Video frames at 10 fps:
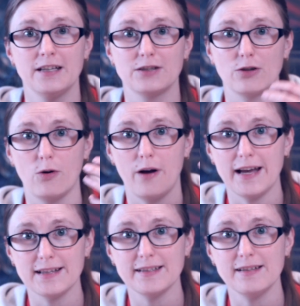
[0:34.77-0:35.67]
So
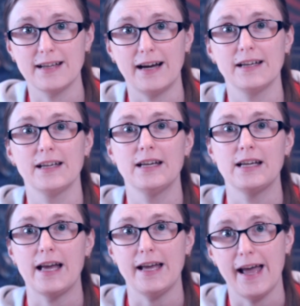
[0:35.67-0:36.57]
SNI
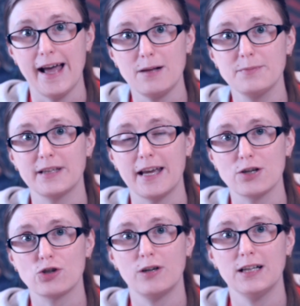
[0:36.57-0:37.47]
helps
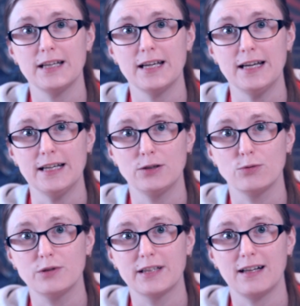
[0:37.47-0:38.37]
actually
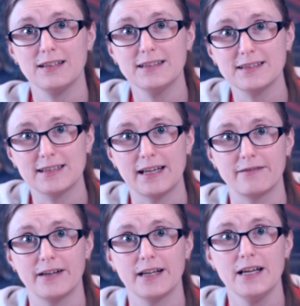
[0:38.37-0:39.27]
to tell the
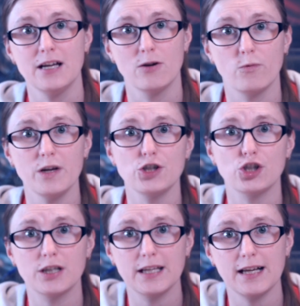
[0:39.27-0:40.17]
server
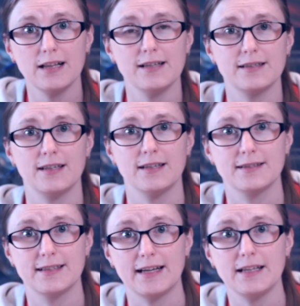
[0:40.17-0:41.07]
which TLS
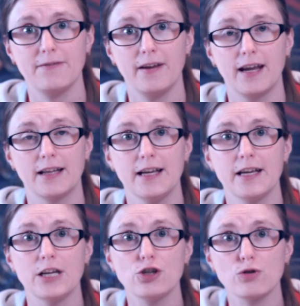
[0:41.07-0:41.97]
certificate
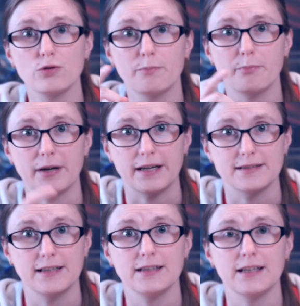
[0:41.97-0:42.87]
it should
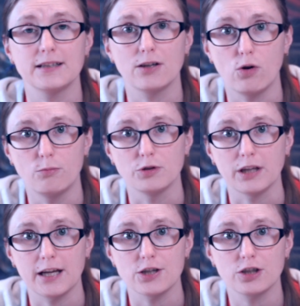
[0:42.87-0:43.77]
present in the
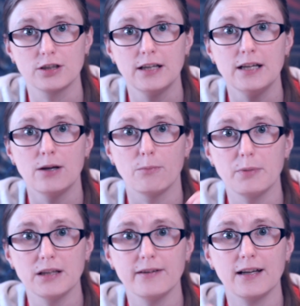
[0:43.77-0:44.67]
communication
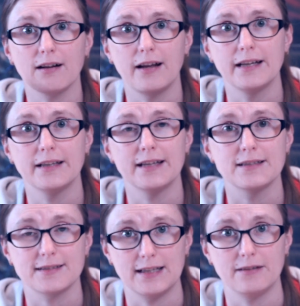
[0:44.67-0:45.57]
between client
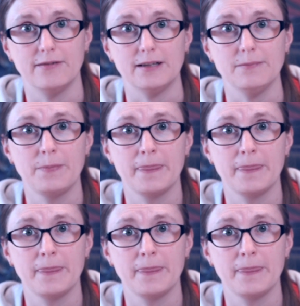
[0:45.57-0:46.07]
and server.